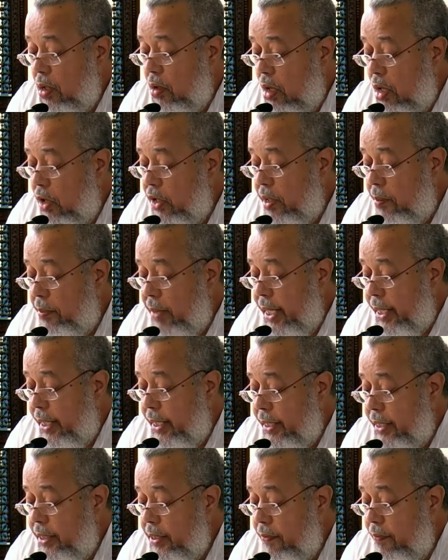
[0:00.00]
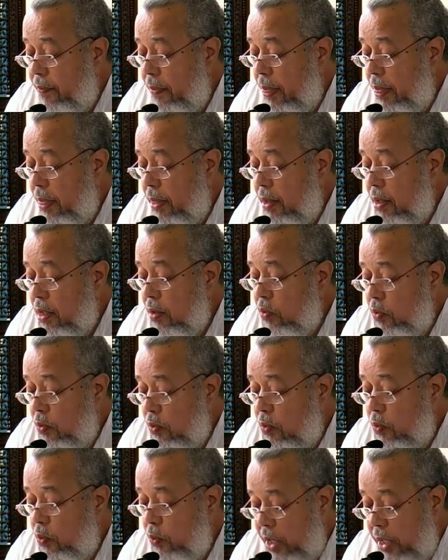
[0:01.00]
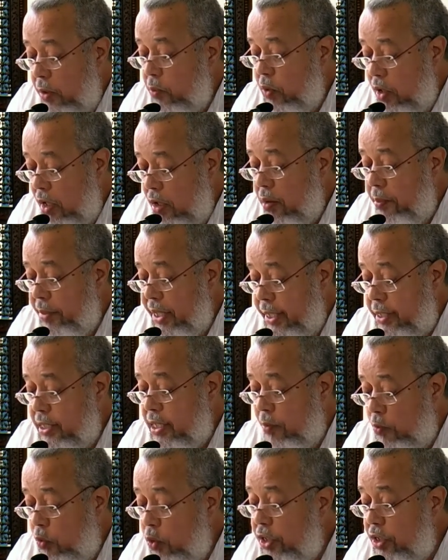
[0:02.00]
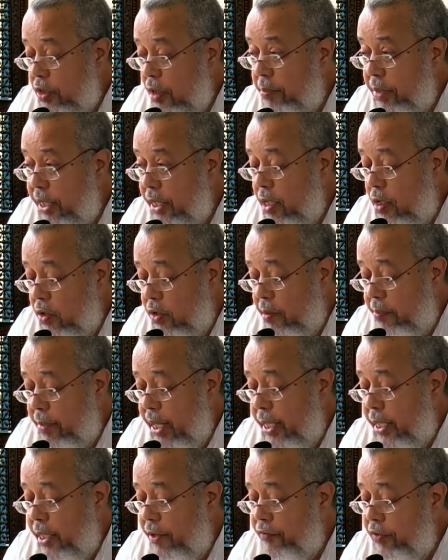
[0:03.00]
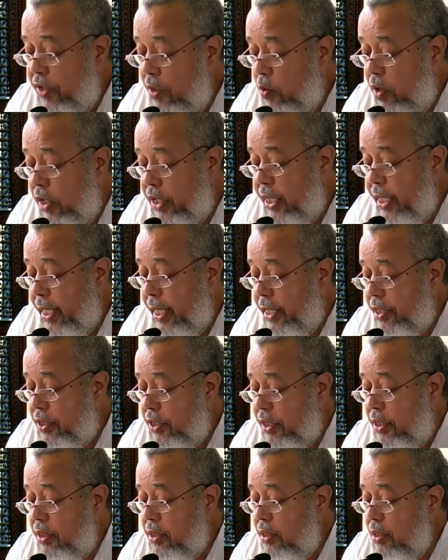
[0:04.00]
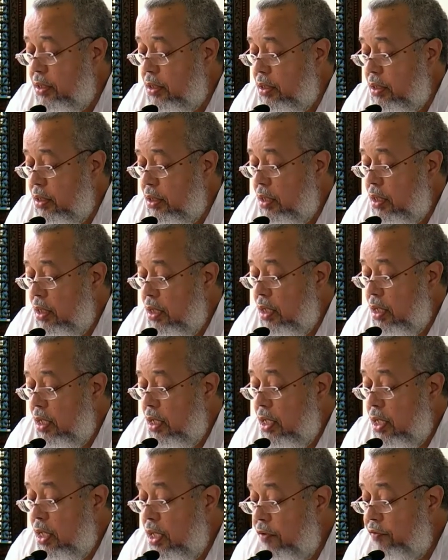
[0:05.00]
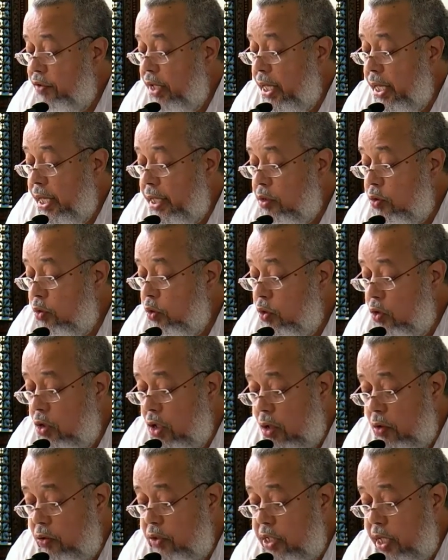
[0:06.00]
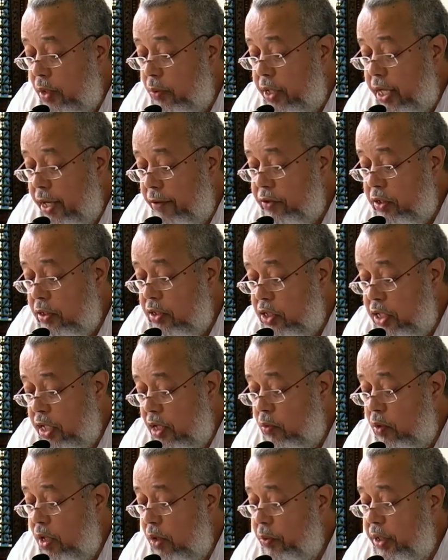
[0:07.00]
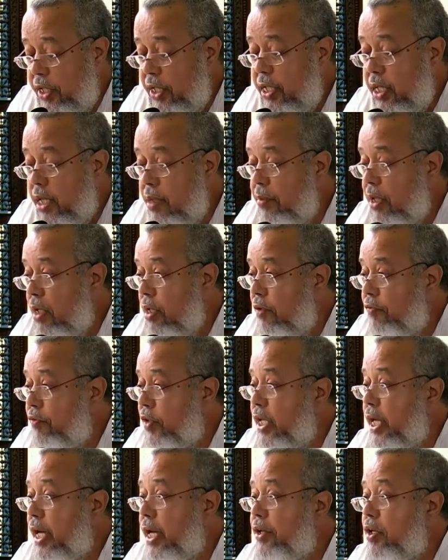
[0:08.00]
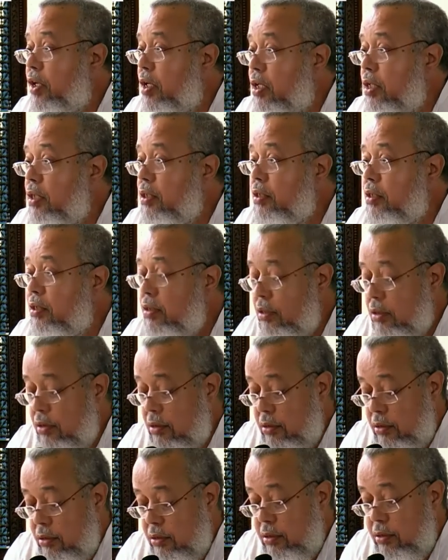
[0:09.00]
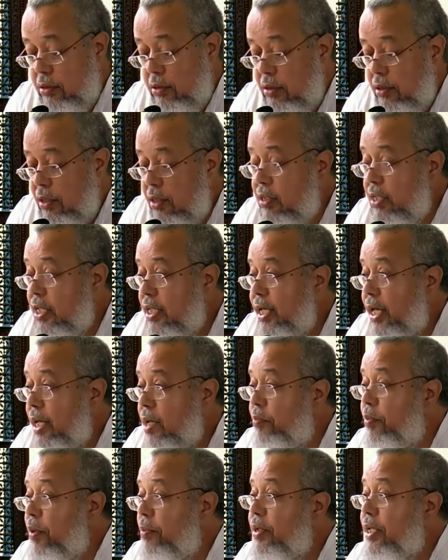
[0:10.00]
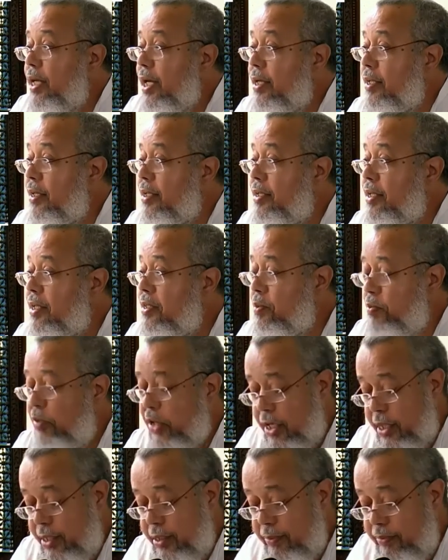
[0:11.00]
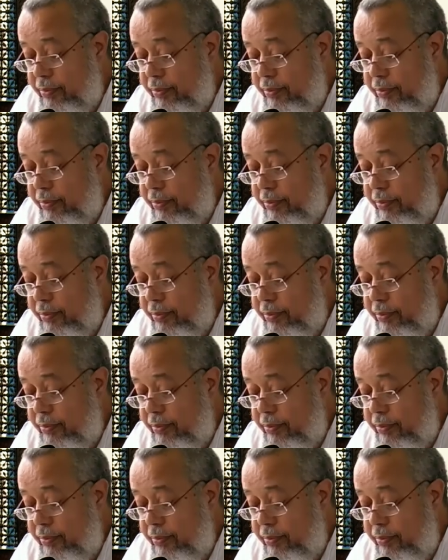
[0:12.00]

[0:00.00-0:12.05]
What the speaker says: on the Manley, when communism would come in on the Manley if he won the election, if they had 2 cows, they would have to share one with the neighbor. If he had none, this is the kind of propaganda they spread.